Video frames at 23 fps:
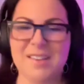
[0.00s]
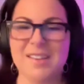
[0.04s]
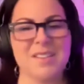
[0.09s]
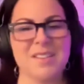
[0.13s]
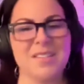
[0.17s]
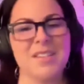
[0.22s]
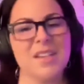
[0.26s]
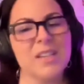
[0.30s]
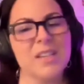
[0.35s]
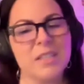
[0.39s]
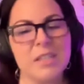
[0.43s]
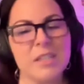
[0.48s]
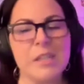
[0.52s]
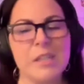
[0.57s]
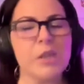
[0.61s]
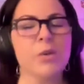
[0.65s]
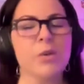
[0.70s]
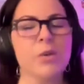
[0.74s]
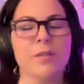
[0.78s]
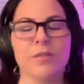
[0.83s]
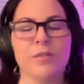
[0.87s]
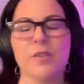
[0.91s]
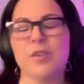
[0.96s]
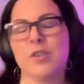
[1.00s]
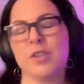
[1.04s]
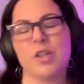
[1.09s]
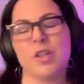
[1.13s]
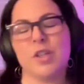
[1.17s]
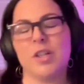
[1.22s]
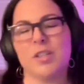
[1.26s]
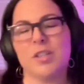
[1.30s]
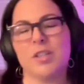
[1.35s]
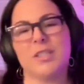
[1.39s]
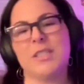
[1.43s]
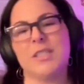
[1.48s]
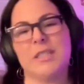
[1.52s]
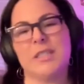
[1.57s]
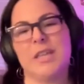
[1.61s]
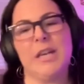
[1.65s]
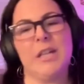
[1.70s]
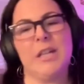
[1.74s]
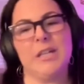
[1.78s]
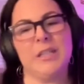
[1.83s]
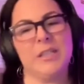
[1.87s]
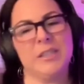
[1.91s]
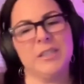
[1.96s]
it's a universal
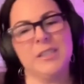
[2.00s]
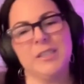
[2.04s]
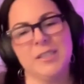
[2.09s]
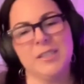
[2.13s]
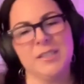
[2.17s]
skill.